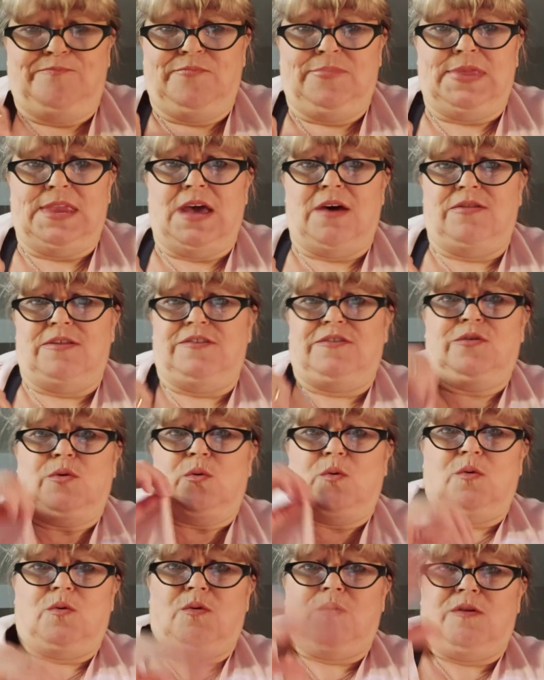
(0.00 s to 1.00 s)
Now this
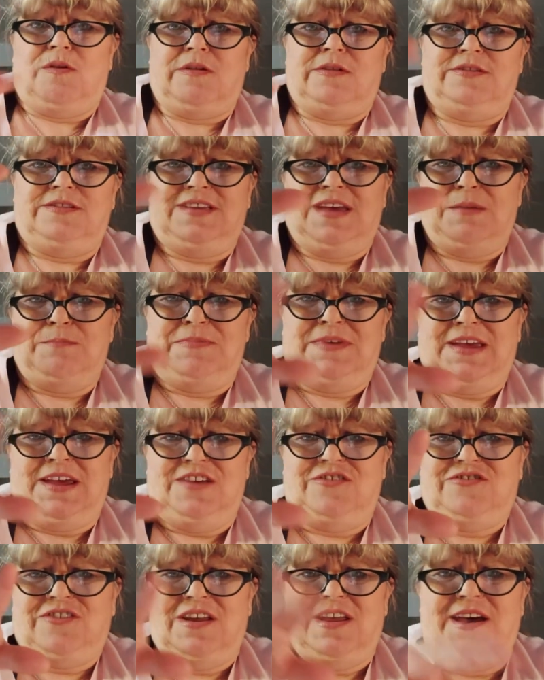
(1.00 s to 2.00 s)
whole
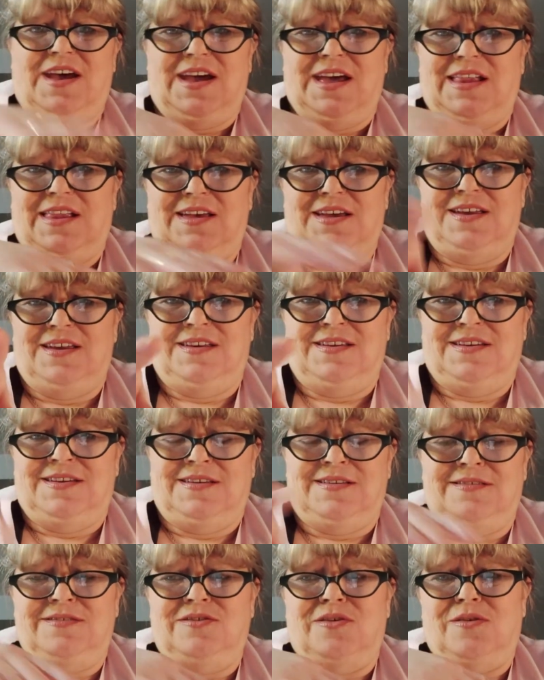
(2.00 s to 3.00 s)
Temptation Island
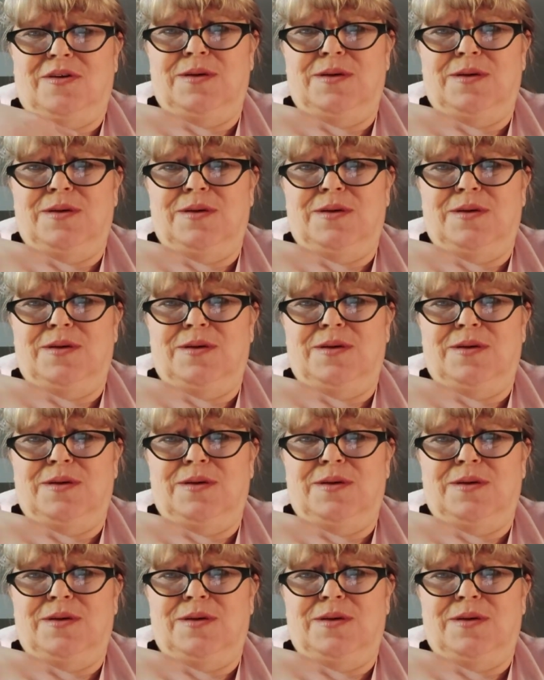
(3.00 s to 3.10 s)
and no,